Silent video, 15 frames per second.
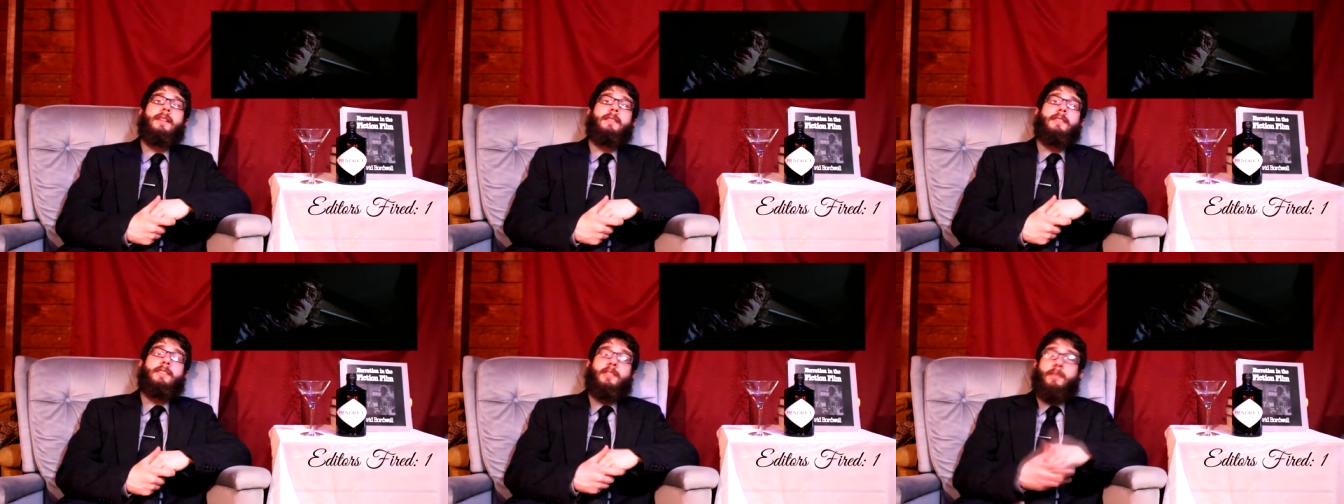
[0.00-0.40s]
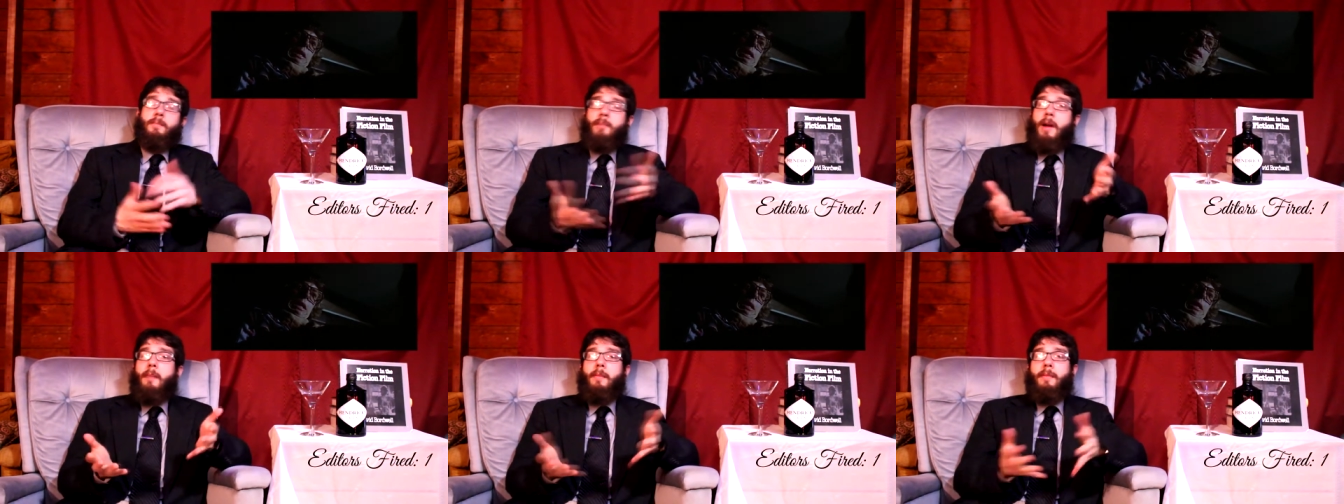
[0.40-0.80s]
This is
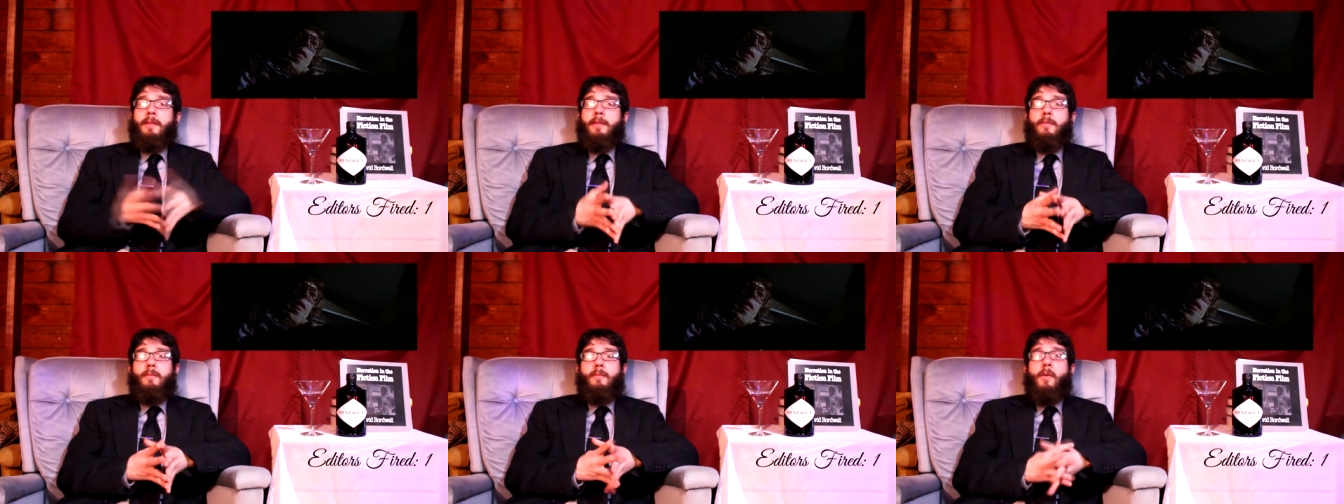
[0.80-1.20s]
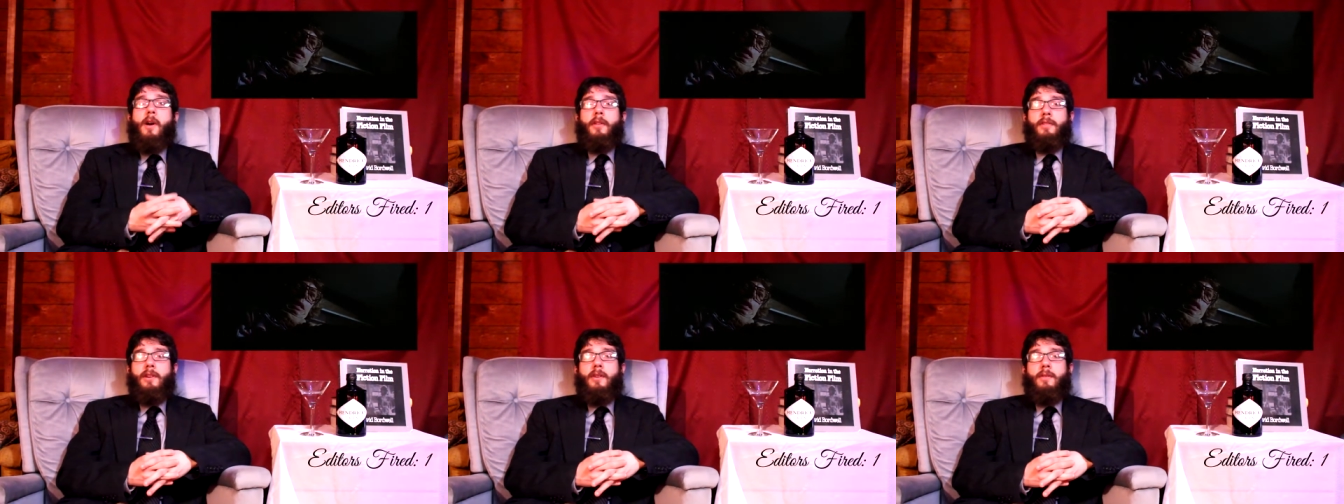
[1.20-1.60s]
probably
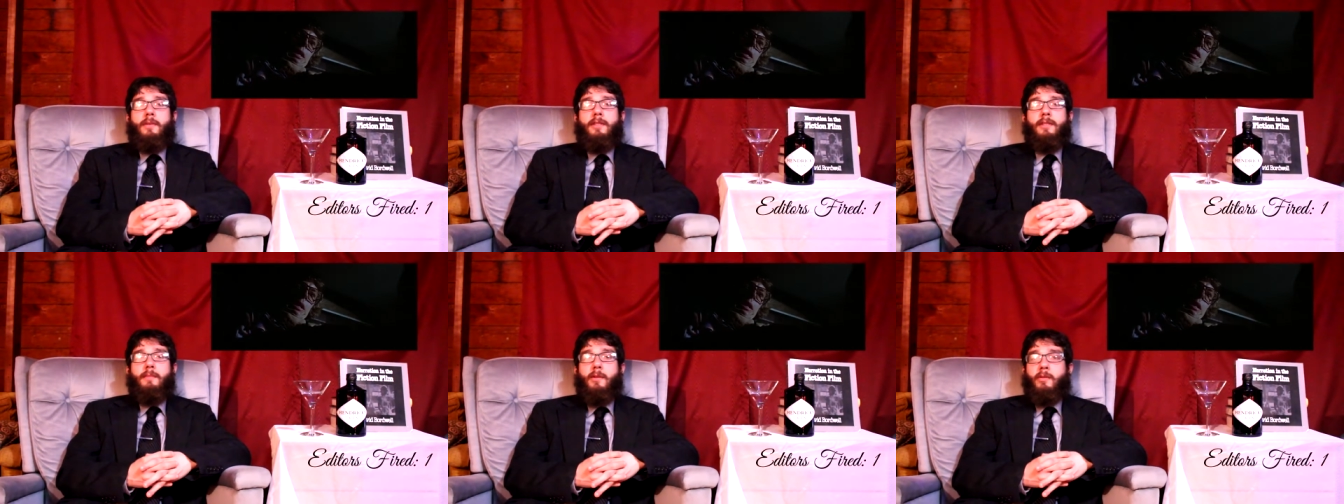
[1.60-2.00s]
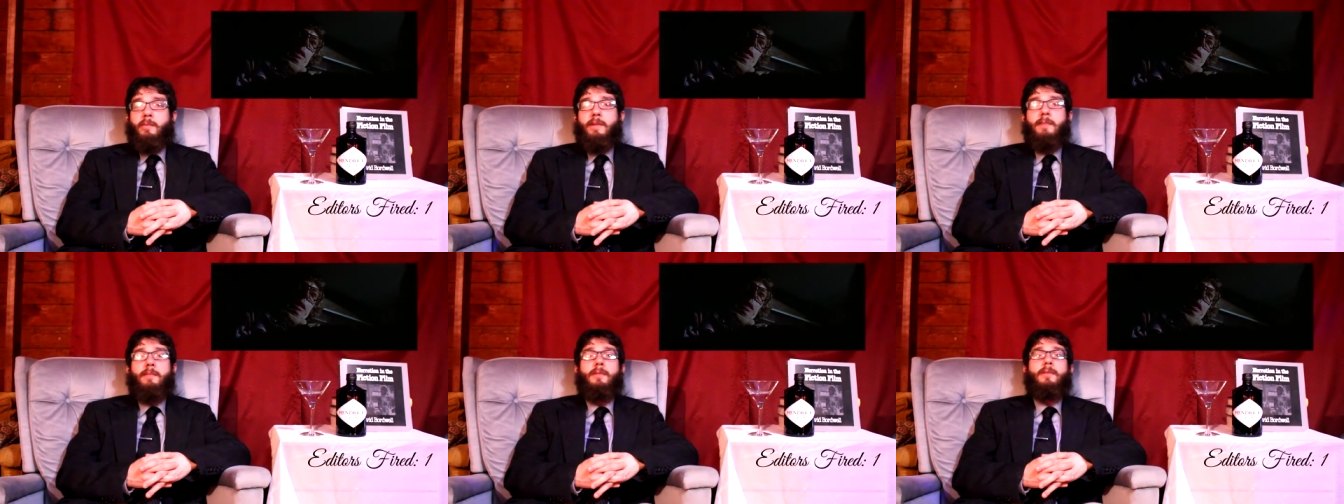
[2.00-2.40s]
well known to most
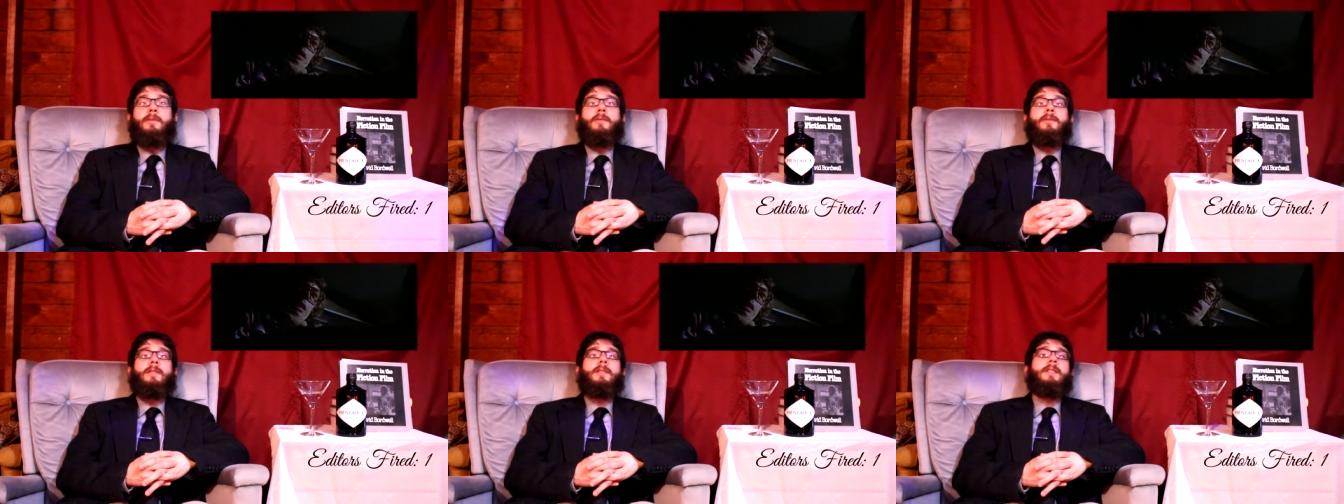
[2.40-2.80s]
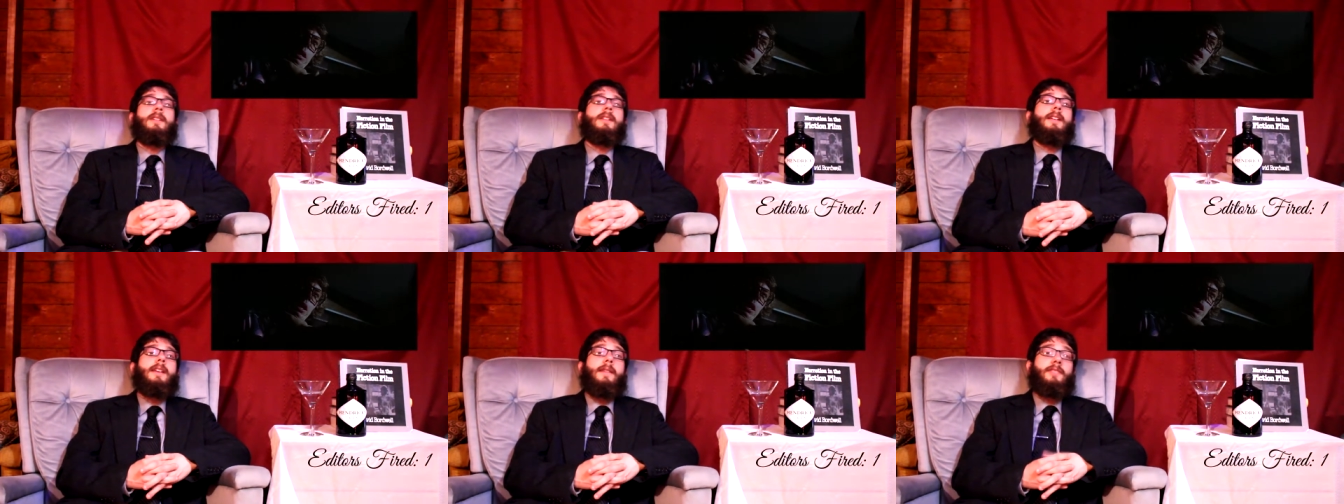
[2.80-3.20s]
people who
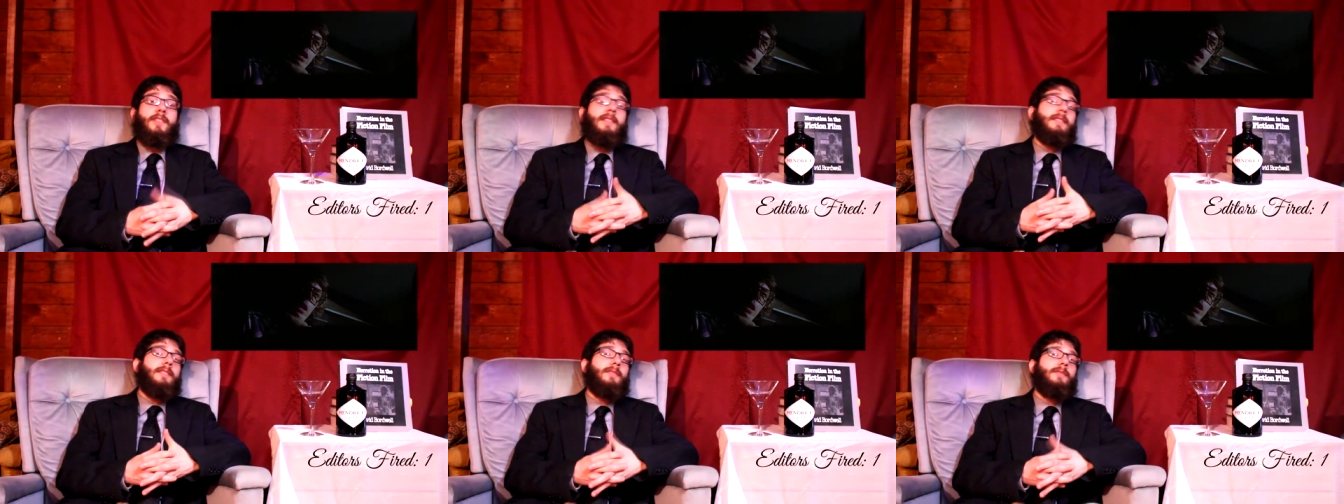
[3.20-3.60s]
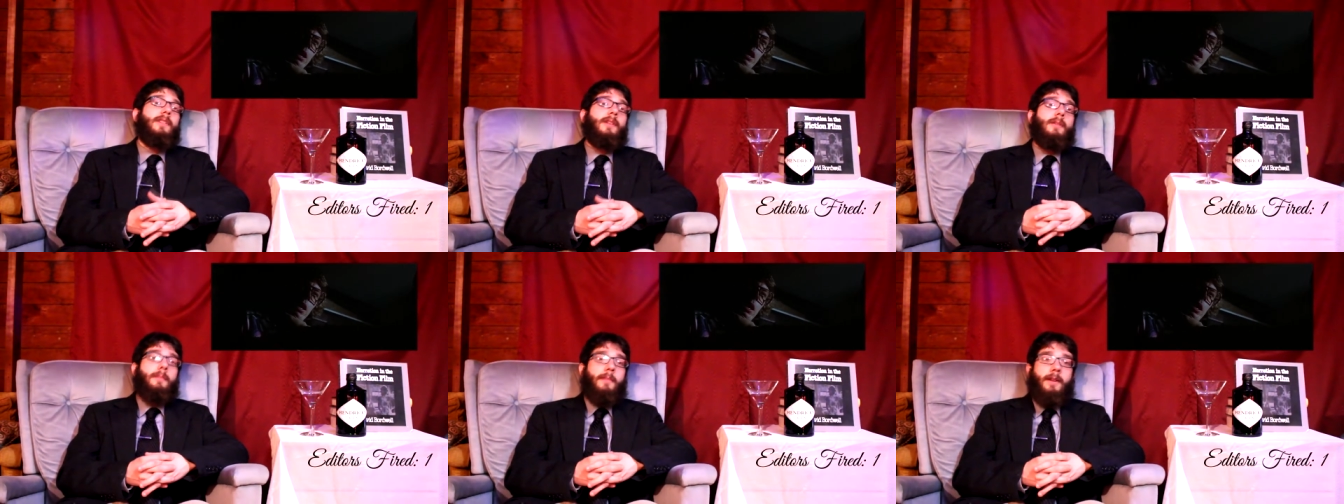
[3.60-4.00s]
have seen this
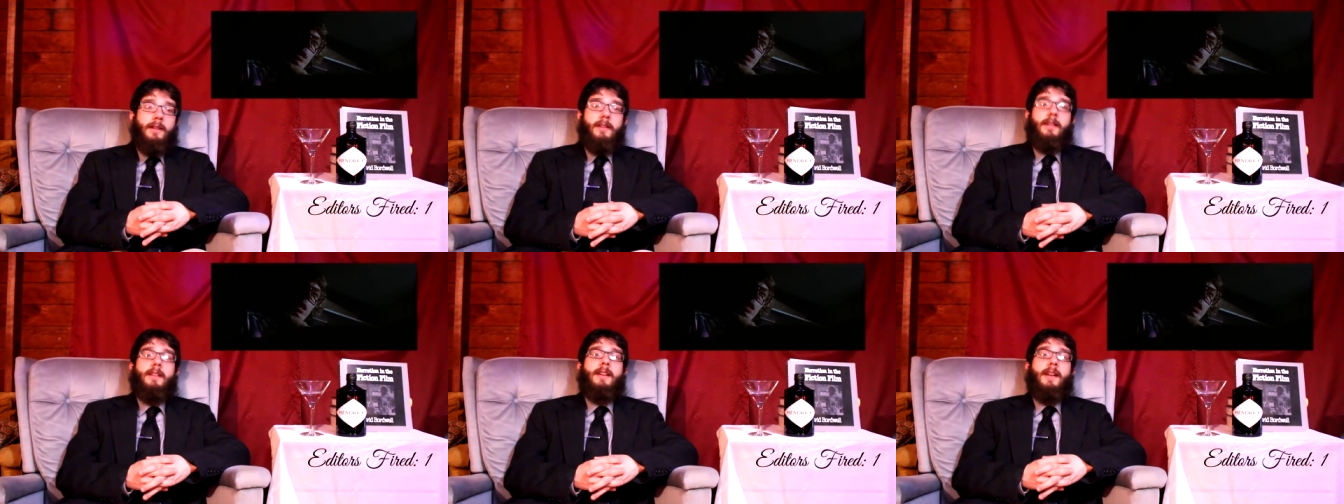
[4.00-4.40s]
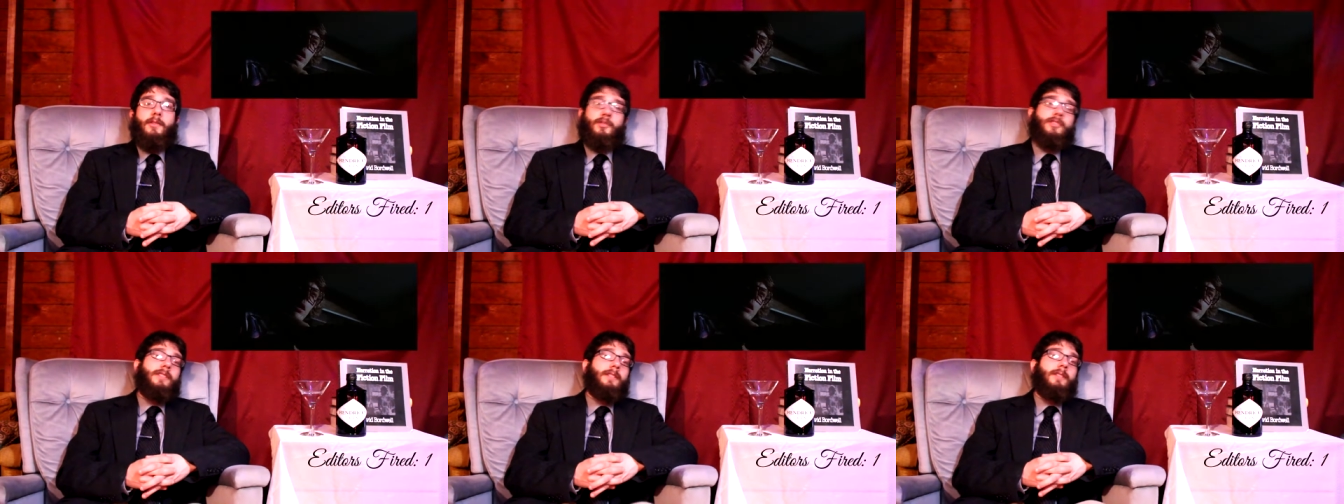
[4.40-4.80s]
film, but
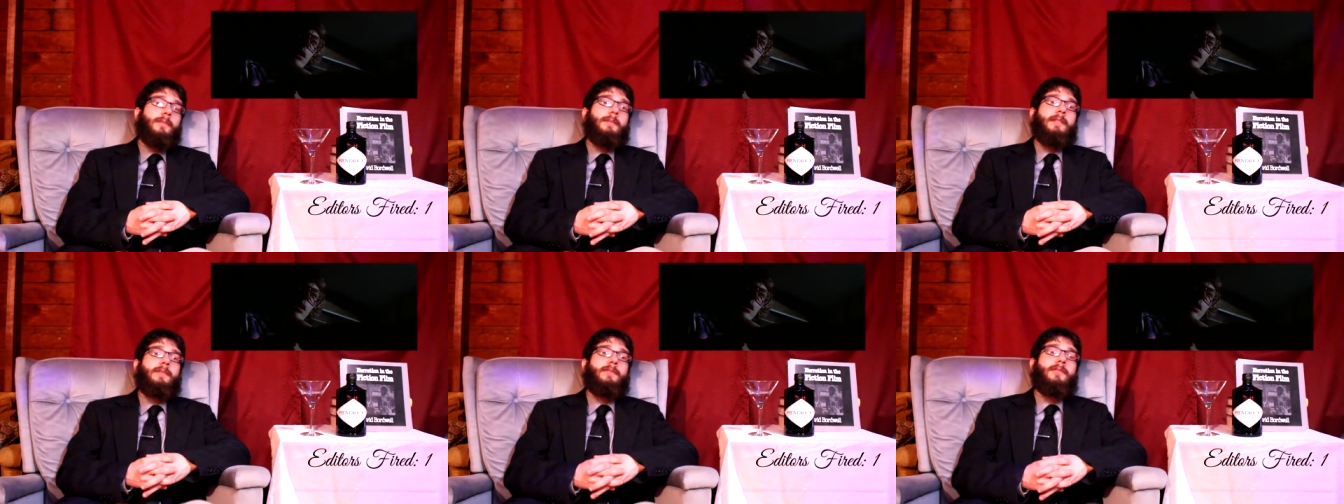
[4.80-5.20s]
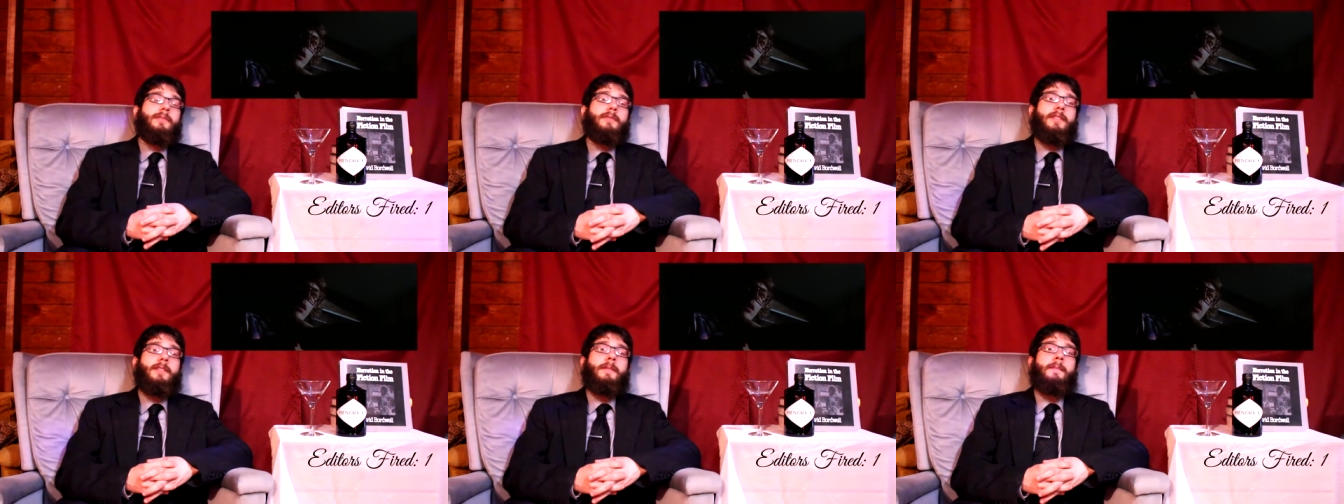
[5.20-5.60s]
interesting little bit of
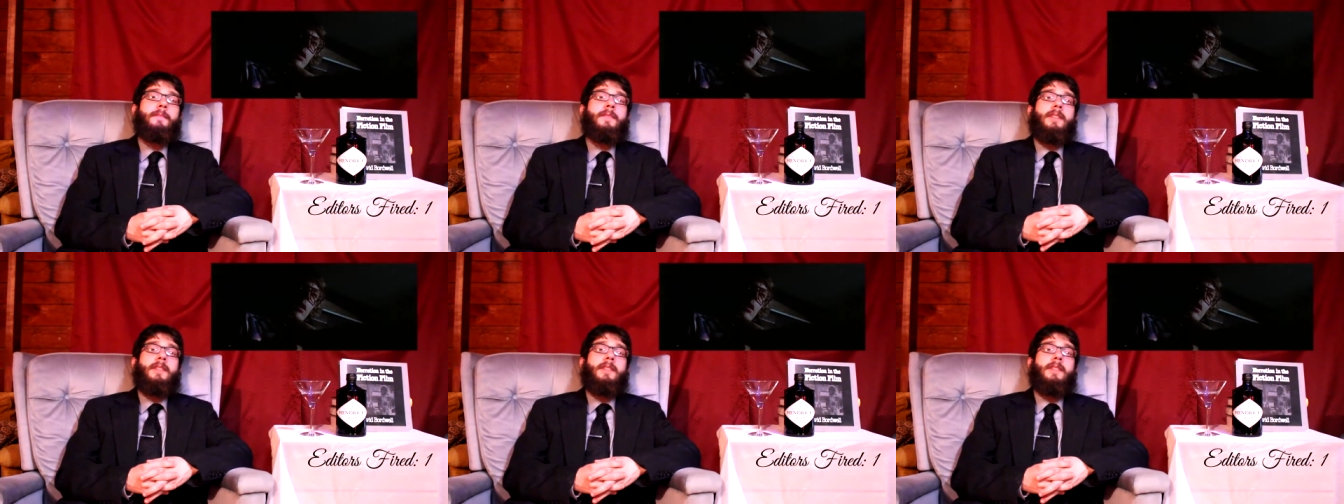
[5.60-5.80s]
trivia.